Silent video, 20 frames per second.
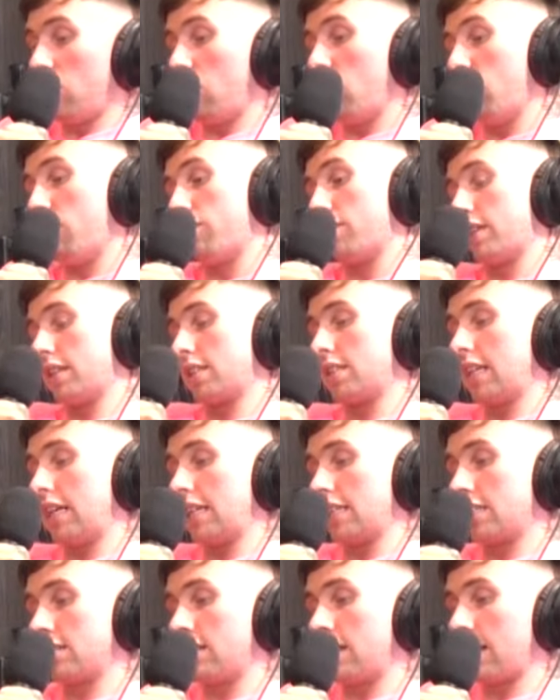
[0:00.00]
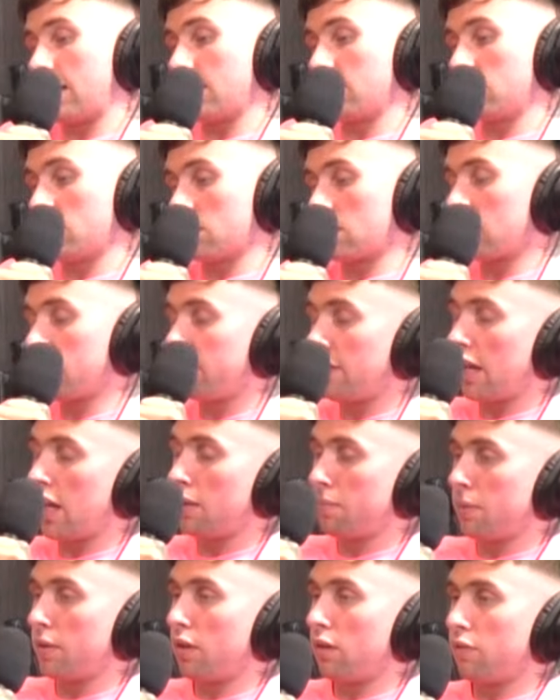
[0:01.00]
over the season I can just
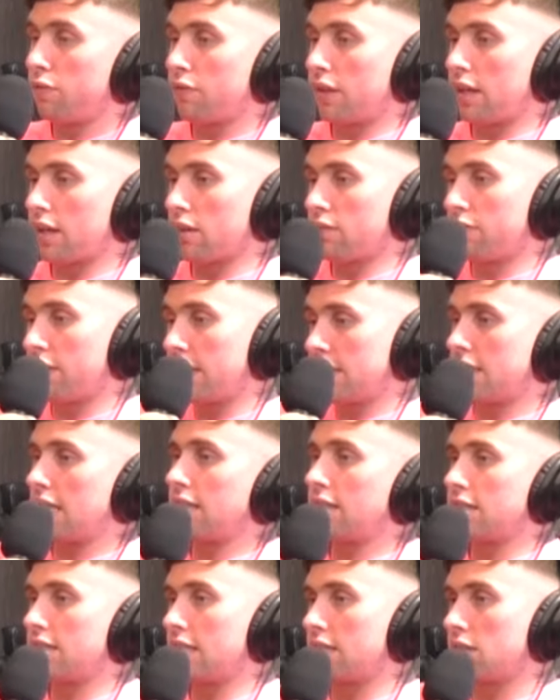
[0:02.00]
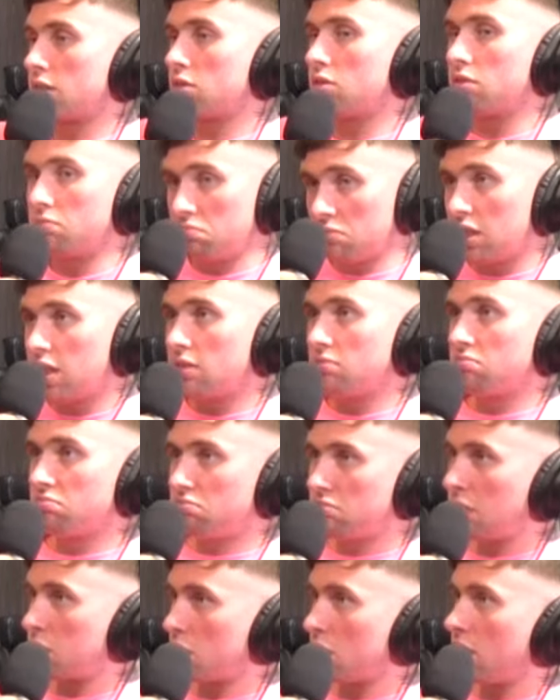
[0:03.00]
develop enough that I can finish the end of the season going, yeah,
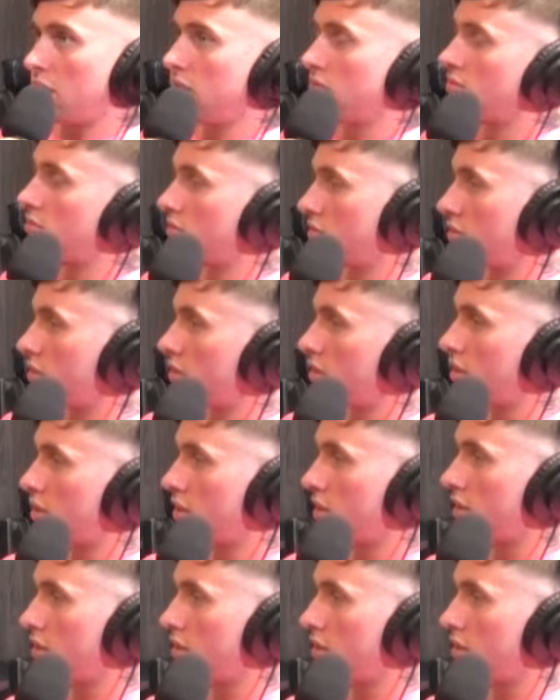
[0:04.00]
that's all right. Yeah.